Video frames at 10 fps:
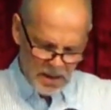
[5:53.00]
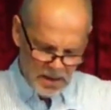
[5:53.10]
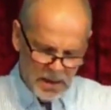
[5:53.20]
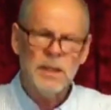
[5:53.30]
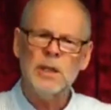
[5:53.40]

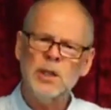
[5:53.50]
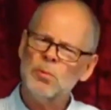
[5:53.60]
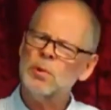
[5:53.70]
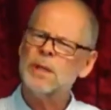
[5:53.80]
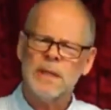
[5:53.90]
"Did you
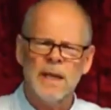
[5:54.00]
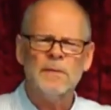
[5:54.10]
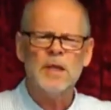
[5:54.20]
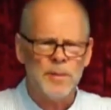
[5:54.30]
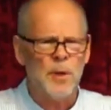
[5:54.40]
receive the
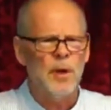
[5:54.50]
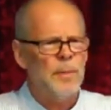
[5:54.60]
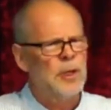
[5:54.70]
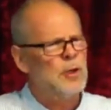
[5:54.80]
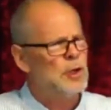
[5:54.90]
Spirit
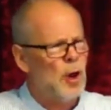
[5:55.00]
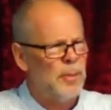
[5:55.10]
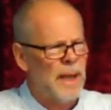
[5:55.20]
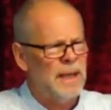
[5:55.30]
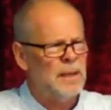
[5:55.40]
because you
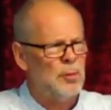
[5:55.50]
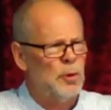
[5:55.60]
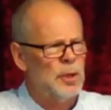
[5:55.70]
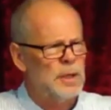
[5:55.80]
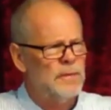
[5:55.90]
obeyed the
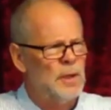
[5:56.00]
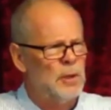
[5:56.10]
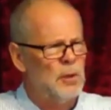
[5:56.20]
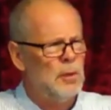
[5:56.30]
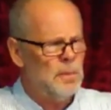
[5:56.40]
works of the law?